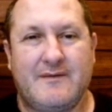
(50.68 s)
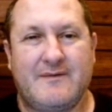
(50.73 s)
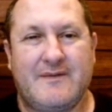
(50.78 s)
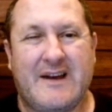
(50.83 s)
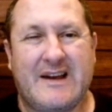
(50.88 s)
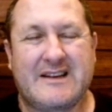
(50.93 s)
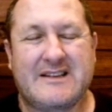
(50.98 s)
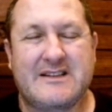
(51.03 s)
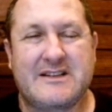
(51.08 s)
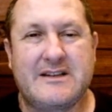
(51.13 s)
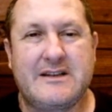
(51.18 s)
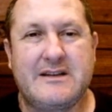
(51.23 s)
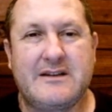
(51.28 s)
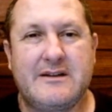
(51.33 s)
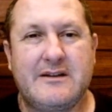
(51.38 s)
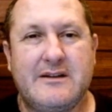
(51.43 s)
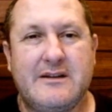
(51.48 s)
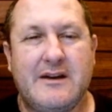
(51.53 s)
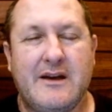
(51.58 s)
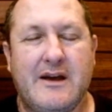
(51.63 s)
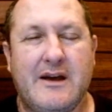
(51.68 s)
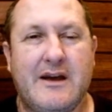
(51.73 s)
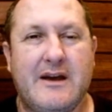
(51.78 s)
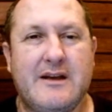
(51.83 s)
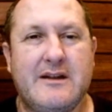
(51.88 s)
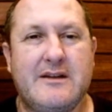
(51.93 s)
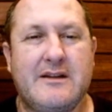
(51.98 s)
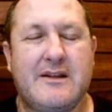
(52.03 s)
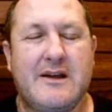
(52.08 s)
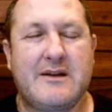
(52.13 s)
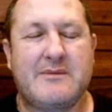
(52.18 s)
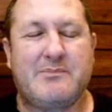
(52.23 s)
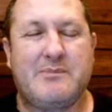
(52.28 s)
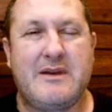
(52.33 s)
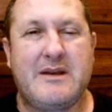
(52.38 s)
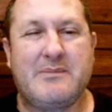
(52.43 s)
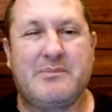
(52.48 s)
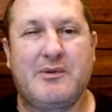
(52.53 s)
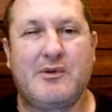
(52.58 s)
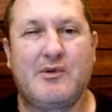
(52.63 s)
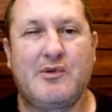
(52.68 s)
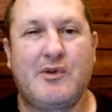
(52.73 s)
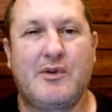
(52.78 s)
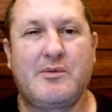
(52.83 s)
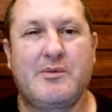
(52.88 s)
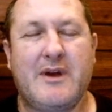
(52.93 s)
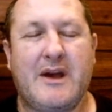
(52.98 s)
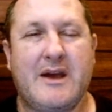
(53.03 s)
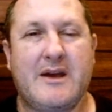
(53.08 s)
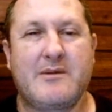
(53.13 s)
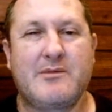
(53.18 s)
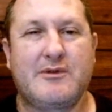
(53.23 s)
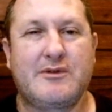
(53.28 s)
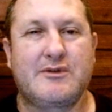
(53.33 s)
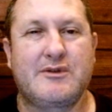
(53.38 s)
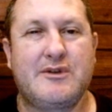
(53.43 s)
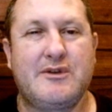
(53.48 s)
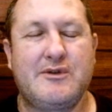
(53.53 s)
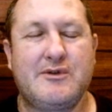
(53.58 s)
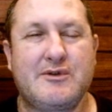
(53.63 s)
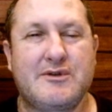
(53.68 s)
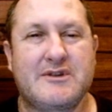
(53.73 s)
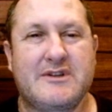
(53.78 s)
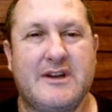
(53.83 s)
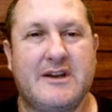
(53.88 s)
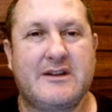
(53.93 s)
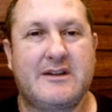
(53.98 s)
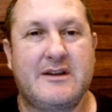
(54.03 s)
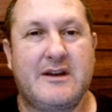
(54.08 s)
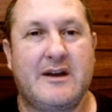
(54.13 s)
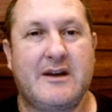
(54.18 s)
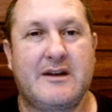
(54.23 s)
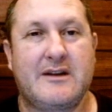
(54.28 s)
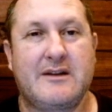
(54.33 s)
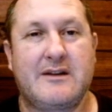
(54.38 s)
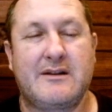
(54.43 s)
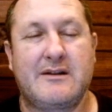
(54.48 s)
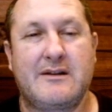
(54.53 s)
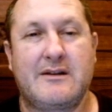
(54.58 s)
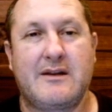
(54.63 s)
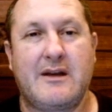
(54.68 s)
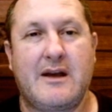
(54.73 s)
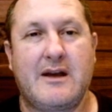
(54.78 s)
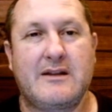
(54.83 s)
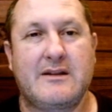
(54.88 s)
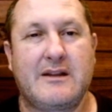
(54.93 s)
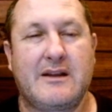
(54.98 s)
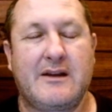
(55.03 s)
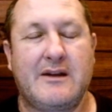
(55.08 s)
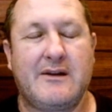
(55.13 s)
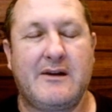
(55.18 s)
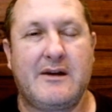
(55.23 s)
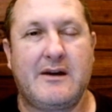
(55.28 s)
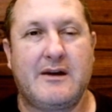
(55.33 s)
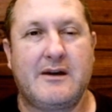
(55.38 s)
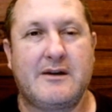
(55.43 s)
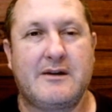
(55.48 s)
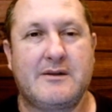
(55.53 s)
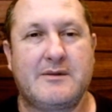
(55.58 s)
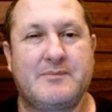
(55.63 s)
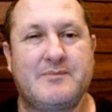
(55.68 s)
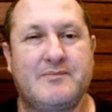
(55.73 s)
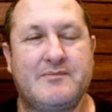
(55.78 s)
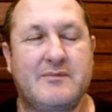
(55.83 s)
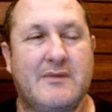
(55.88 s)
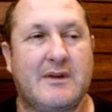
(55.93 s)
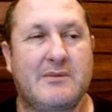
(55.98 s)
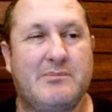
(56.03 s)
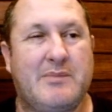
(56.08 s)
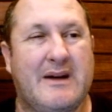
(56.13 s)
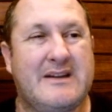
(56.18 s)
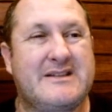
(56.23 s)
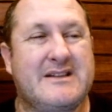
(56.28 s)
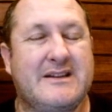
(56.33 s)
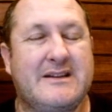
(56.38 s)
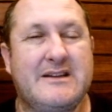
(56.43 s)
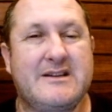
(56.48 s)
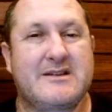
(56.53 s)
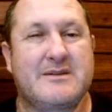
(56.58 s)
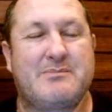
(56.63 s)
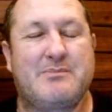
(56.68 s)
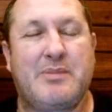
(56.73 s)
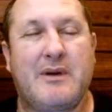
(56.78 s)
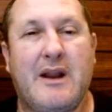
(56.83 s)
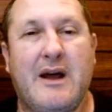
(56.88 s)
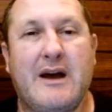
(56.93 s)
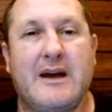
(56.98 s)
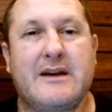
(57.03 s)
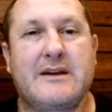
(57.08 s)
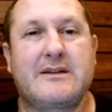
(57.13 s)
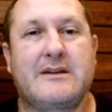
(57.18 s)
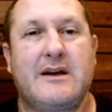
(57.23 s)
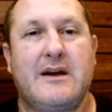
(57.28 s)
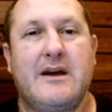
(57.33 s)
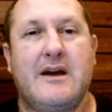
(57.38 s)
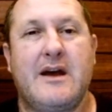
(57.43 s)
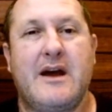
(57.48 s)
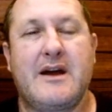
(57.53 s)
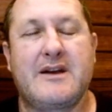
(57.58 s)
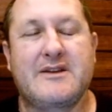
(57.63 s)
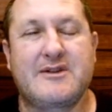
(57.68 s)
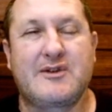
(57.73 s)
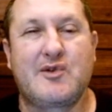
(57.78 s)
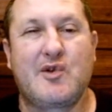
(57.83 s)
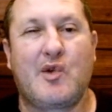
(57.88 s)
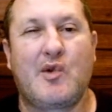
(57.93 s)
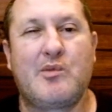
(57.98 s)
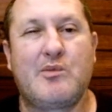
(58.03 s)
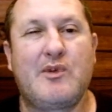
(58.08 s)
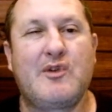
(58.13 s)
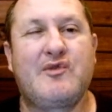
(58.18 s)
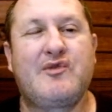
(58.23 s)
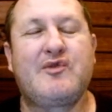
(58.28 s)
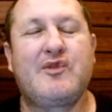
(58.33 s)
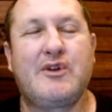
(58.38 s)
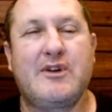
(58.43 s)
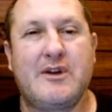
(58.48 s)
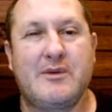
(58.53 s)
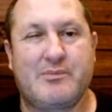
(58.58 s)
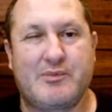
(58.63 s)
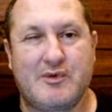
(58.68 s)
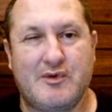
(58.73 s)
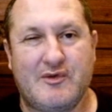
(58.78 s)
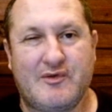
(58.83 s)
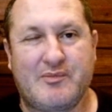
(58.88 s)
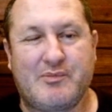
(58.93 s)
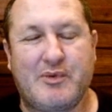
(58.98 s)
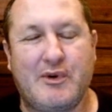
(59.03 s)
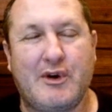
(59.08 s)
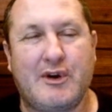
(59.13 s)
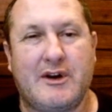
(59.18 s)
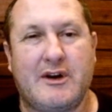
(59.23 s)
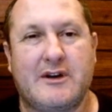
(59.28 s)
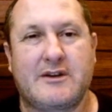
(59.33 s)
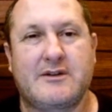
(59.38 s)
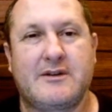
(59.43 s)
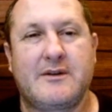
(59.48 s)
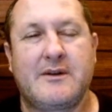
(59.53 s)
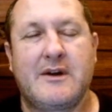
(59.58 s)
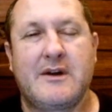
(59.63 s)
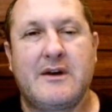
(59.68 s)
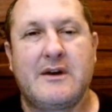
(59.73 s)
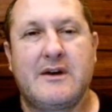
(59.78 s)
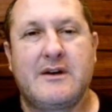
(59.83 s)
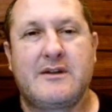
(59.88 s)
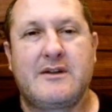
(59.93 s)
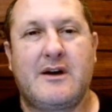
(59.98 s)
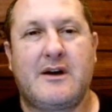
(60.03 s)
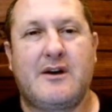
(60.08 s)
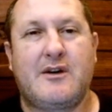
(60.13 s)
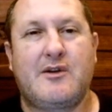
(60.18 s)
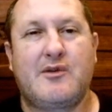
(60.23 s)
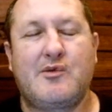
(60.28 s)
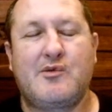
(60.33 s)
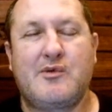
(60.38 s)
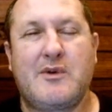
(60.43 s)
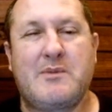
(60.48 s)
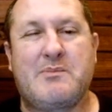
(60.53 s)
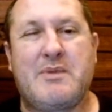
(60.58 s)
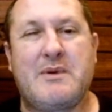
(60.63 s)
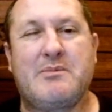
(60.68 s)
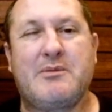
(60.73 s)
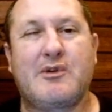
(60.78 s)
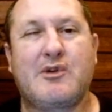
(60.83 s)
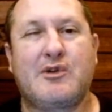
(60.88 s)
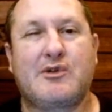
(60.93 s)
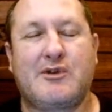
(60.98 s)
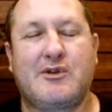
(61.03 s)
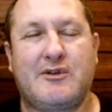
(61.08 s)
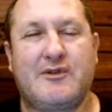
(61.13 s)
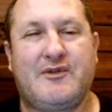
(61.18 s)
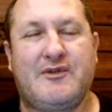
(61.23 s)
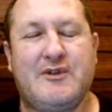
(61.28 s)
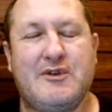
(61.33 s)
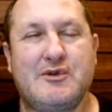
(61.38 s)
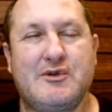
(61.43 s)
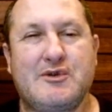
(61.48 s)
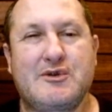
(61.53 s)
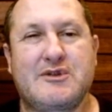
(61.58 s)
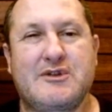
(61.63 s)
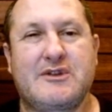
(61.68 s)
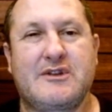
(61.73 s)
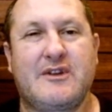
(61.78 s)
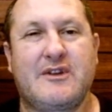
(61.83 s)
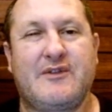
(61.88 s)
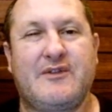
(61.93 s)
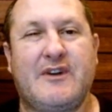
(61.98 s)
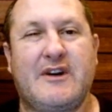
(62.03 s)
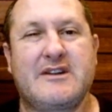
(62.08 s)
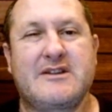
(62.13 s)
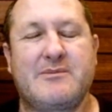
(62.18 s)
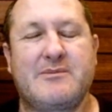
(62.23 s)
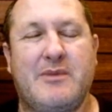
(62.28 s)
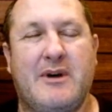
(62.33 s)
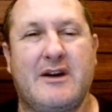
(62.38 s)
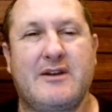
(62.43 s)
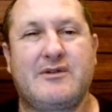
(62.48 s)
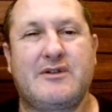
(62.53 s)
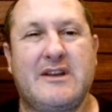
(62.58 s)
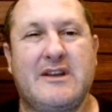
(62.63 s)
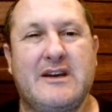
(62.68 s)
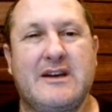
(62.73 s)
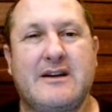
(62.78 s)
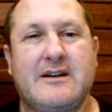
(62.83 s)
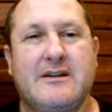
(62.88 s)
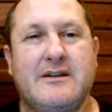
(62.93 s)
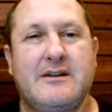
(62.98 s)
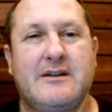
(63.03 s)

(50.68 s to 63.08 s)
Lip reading: vaccine. And that people will be able to use that and basically supply it as a normal, fully approved product. Now, where people got confused, the Pfizer-BioNTech